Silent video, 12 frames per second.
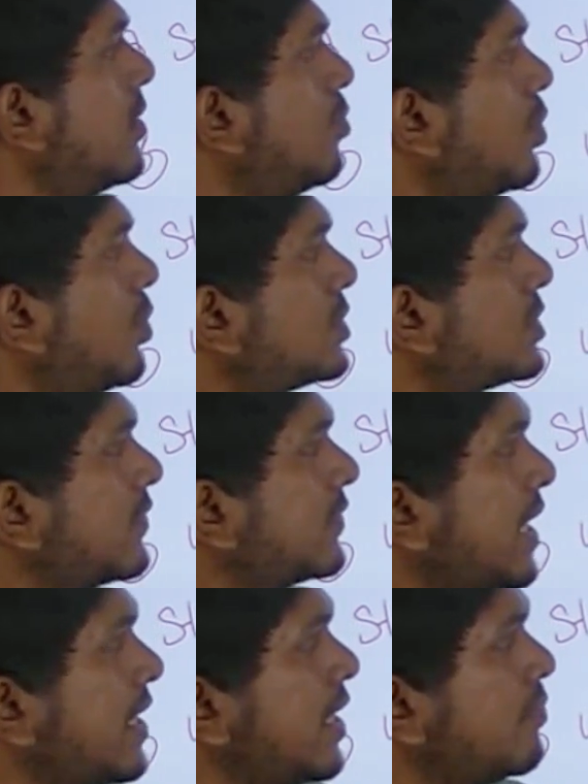most of
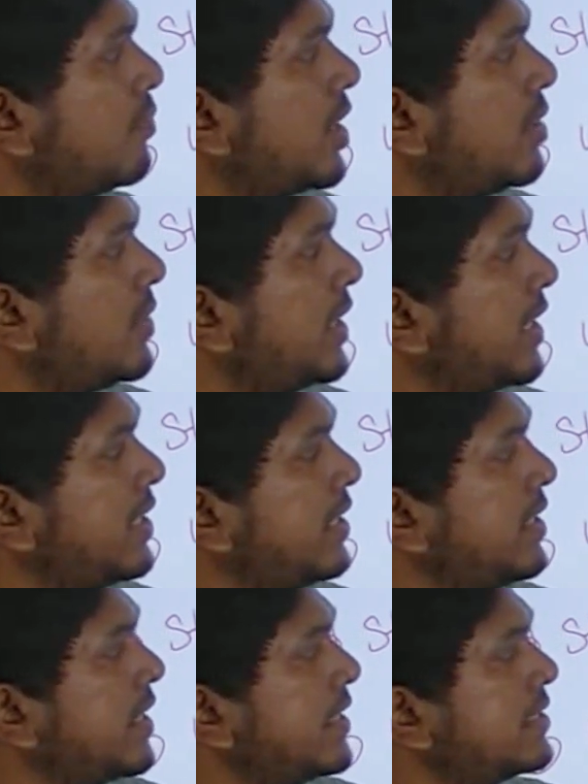the unemployment in
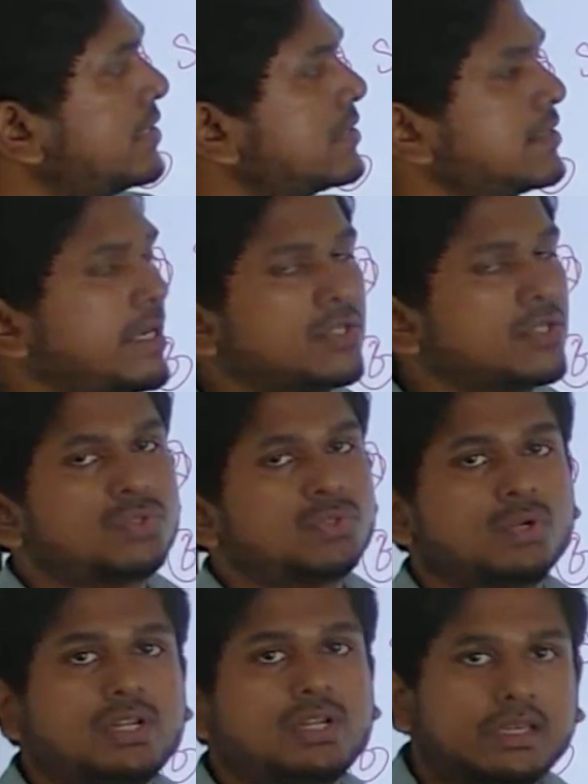India is
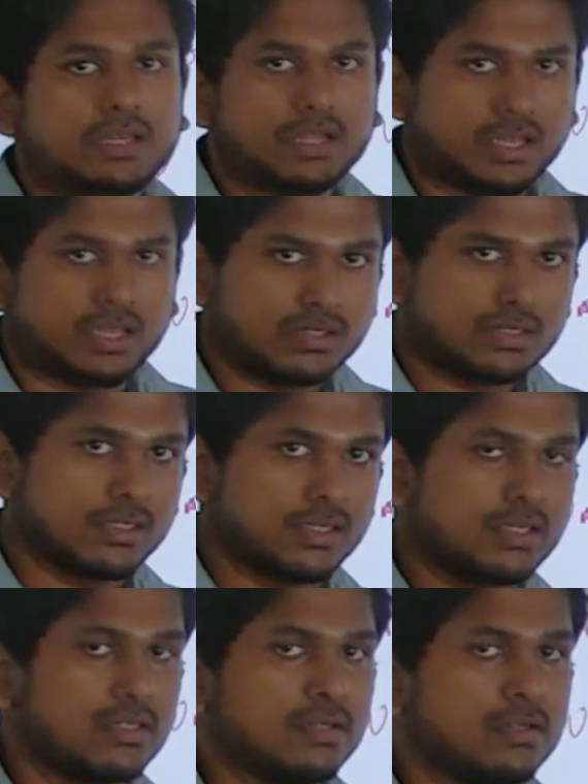structural in
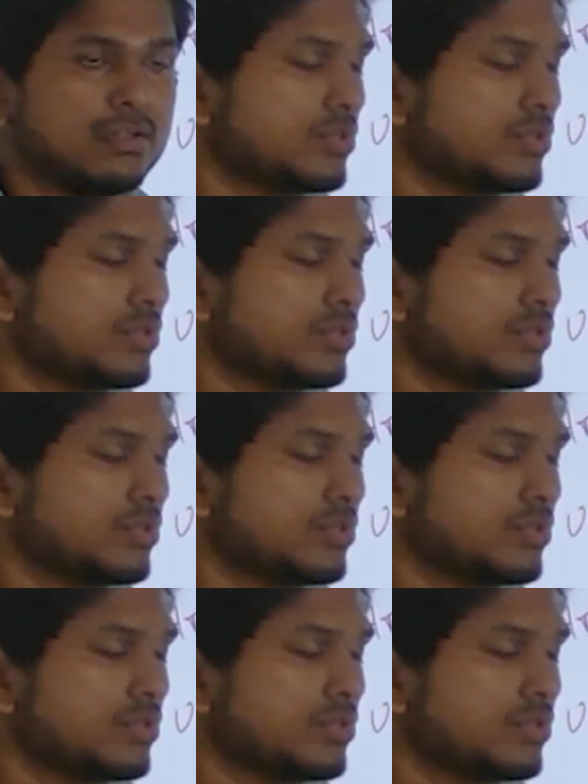nature.